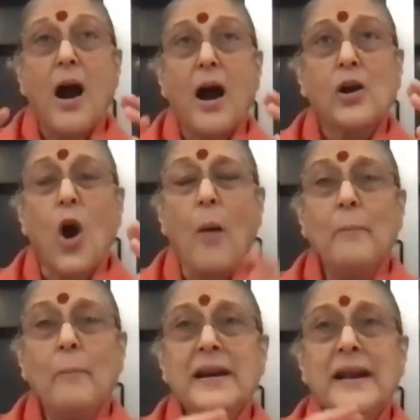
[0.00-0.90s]
a
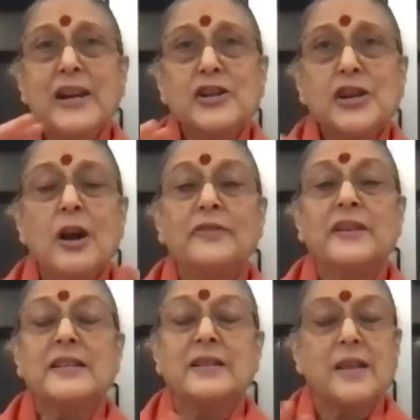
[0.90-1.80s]
combination
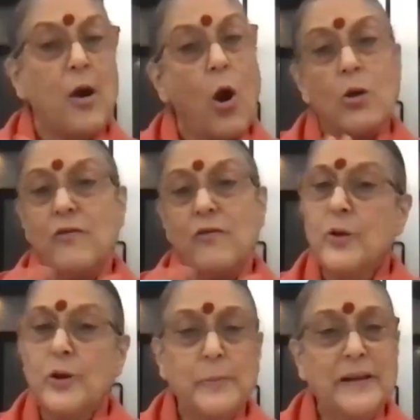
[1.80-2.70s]
of these, always
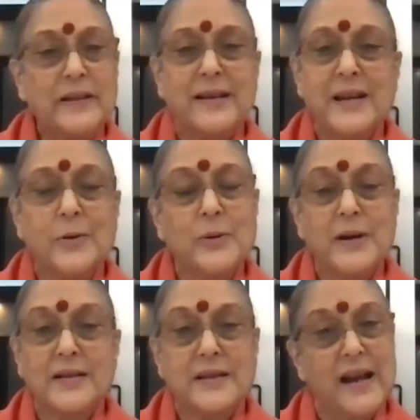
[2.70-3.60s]
going to be three
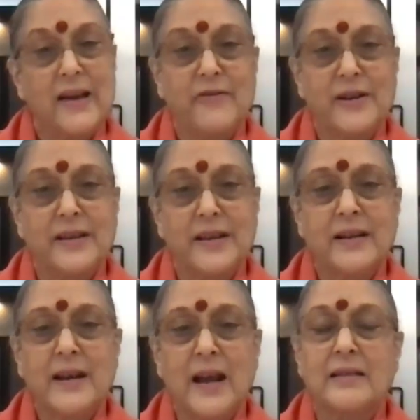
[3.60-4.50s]
gunas in
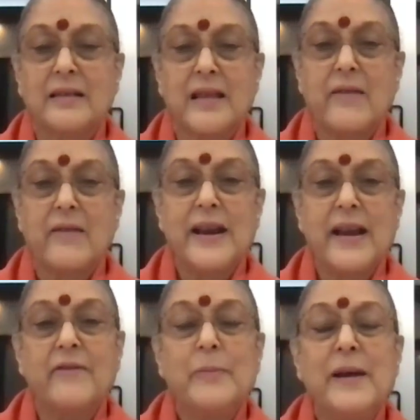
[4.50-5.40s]
everything. There will
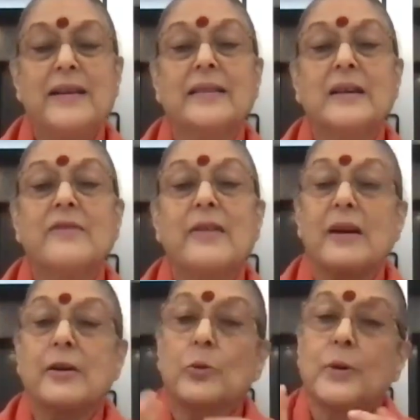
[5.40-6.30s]
never be anything where
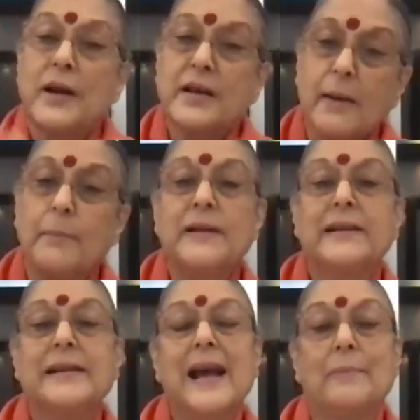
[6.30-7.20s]
one guna is
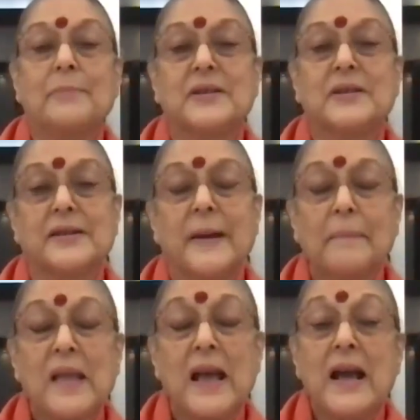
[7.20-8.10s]
completely absent.
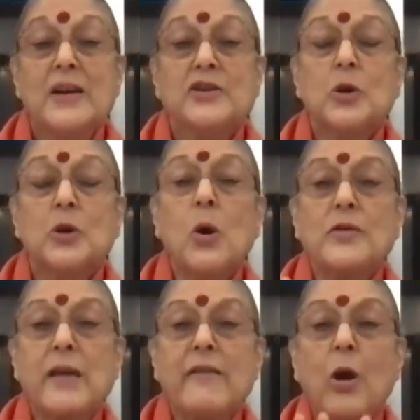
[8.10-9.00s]

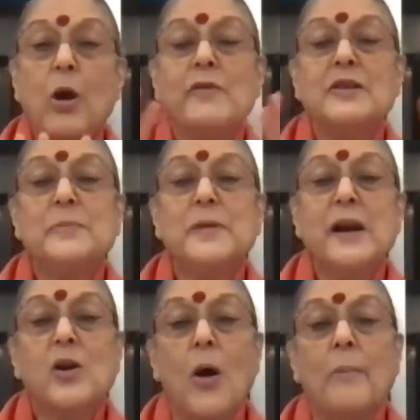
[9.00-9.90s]
So there will always be
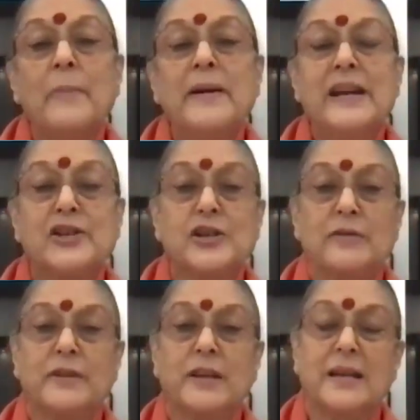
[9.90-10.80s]
a combination
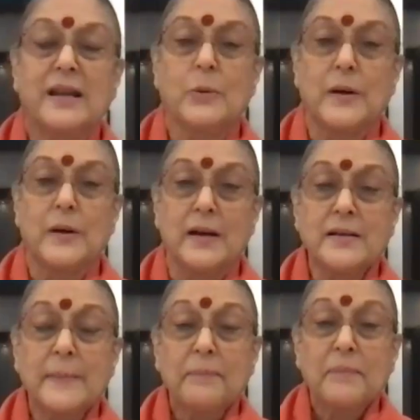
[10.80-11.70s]
of the three
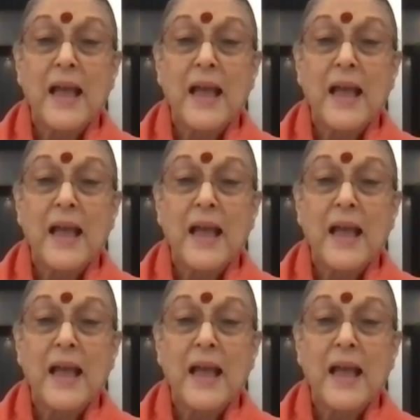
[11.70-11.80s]
gunas.